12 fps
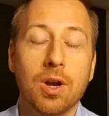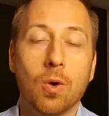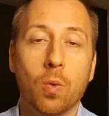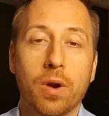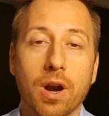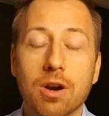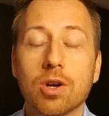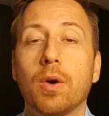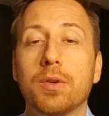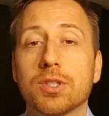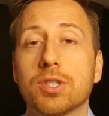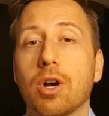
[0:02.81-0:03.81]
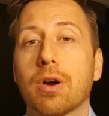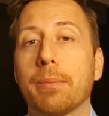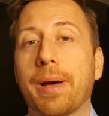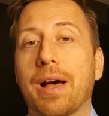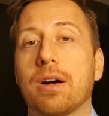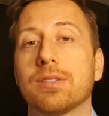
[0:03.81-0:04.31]
We are going to talk
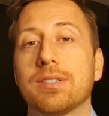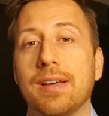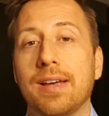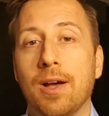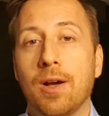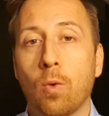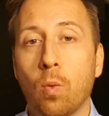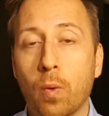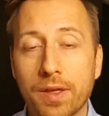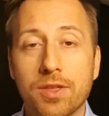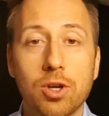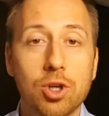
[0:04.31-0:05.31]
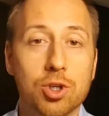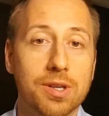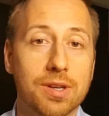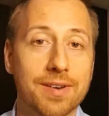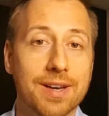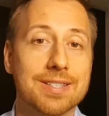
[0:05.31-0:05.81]
about whether you should
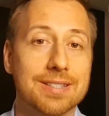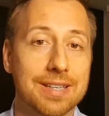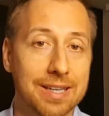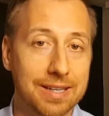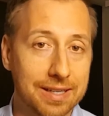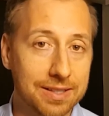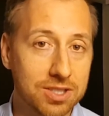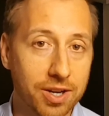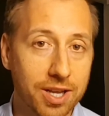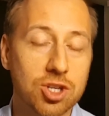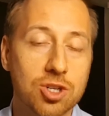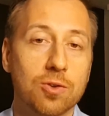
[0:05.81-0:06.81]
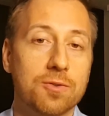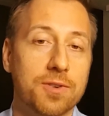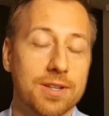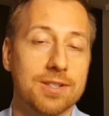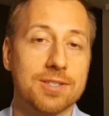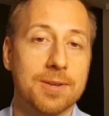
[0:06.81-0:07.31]
invest in international
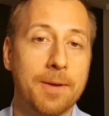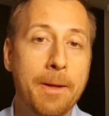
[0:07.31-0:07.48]
funds.